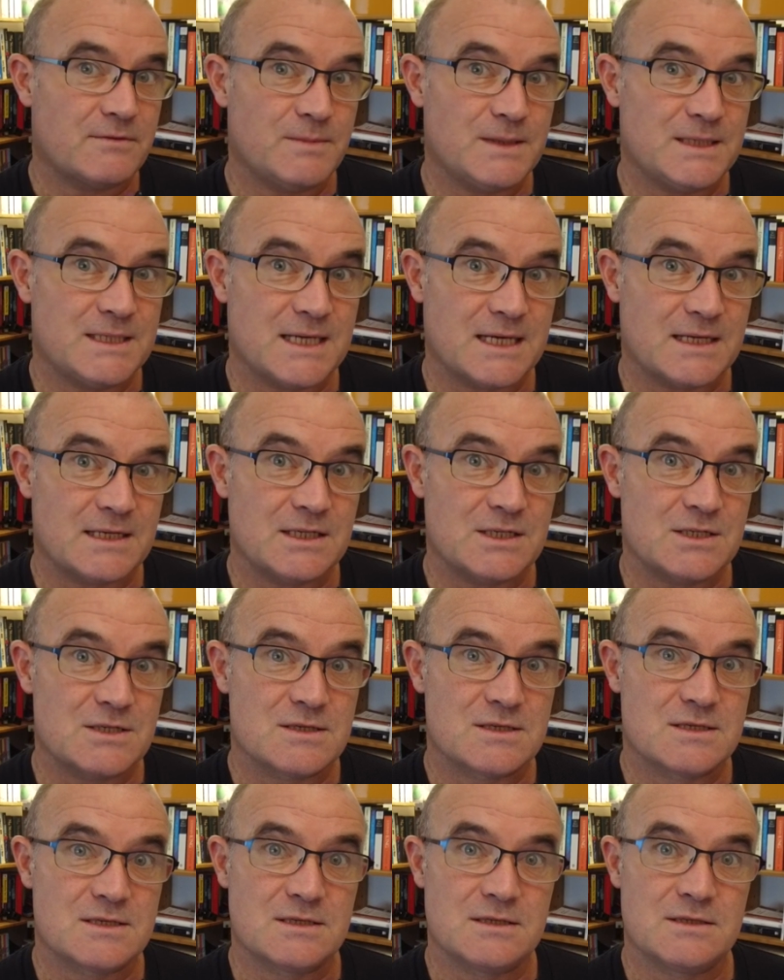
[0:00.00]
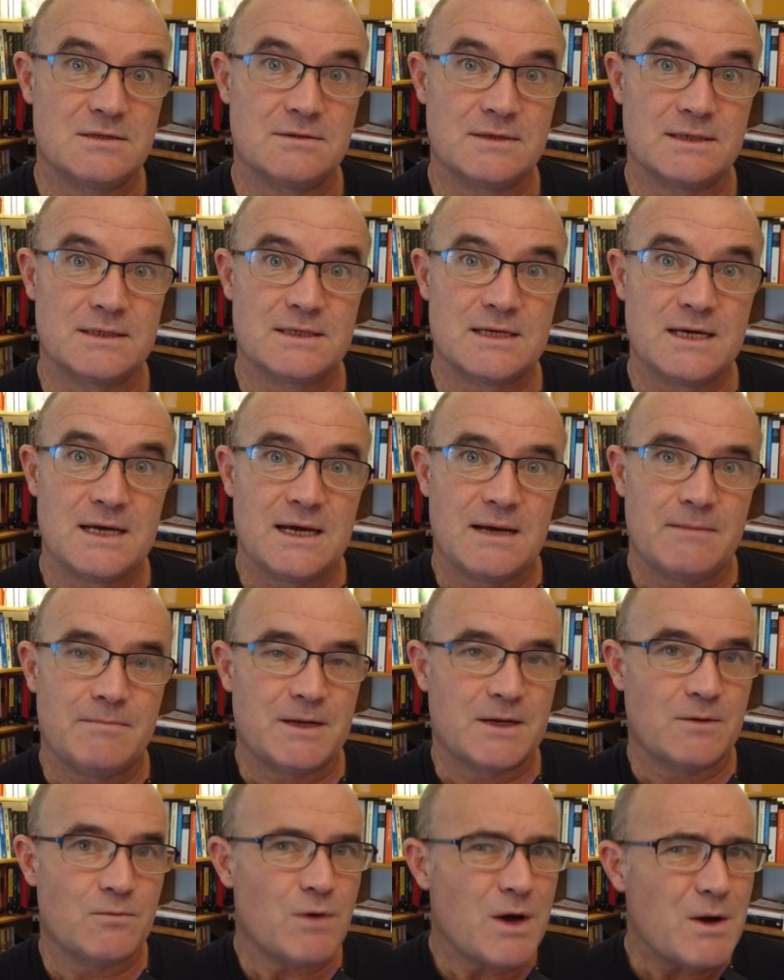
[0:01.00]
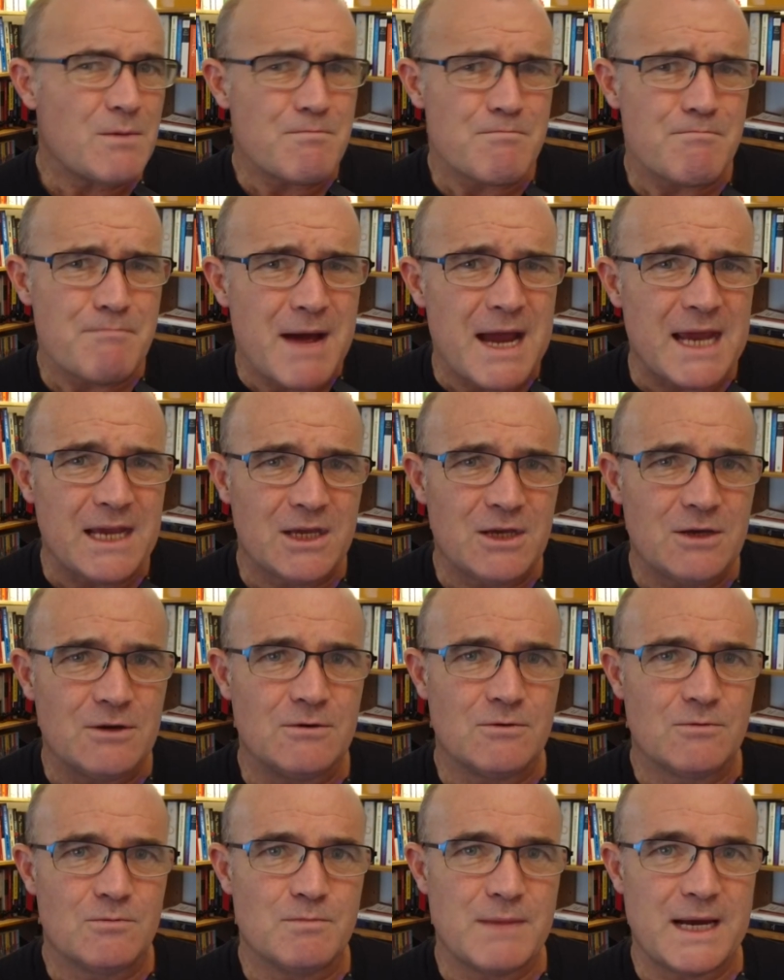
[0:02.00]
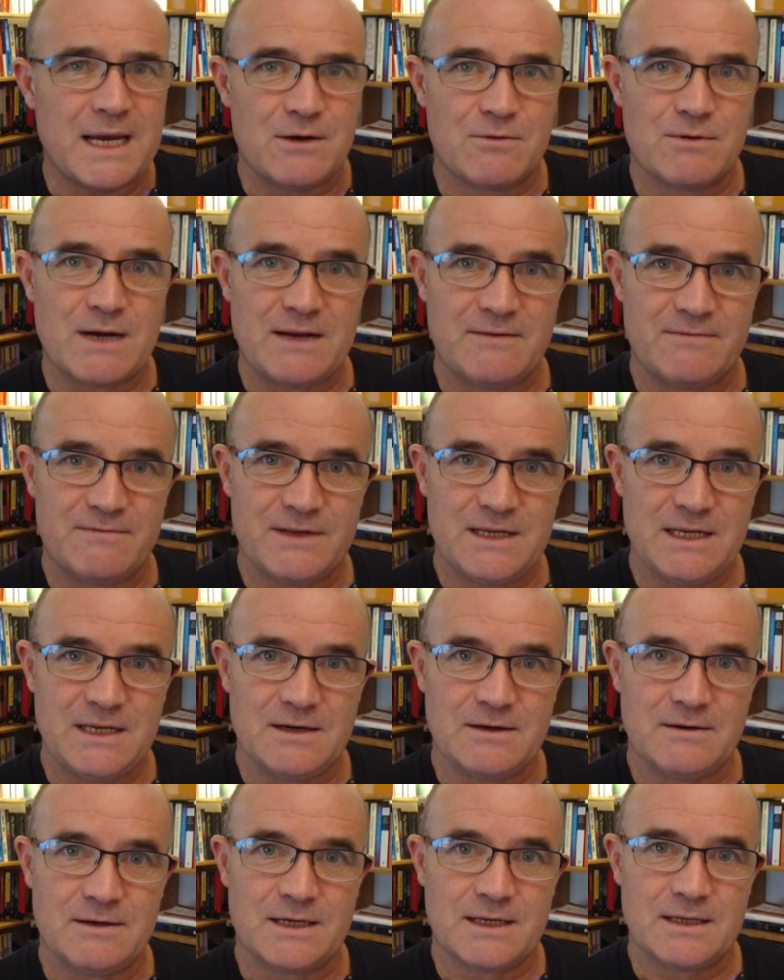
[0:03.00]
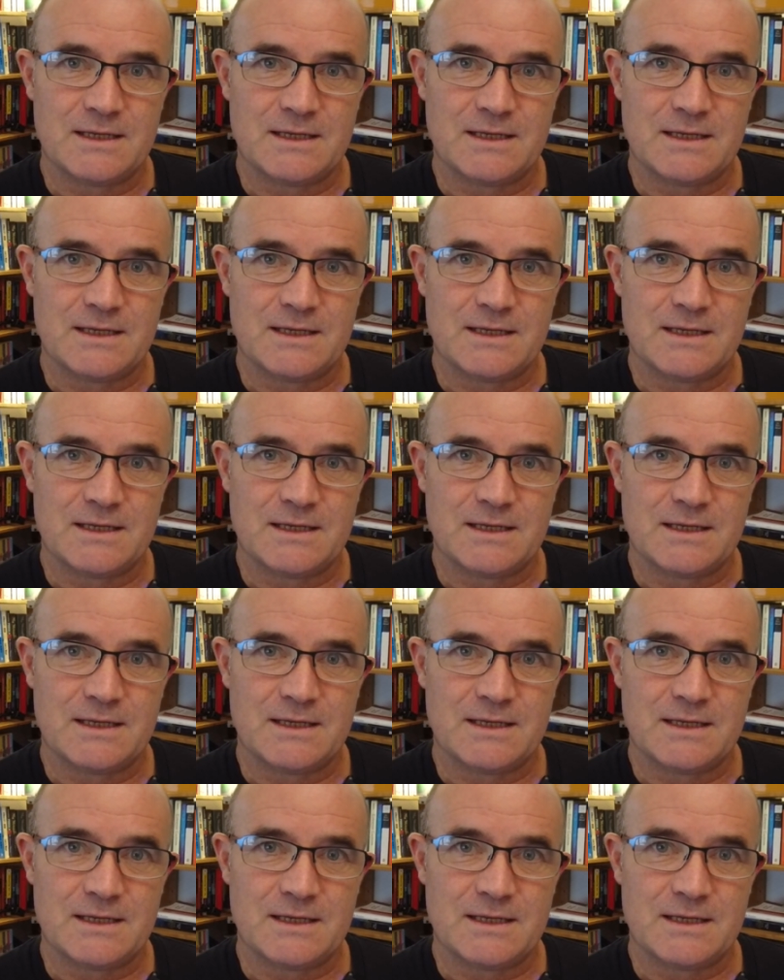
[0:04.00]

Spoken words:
have to be technicians to do it, but it won't make you make great video.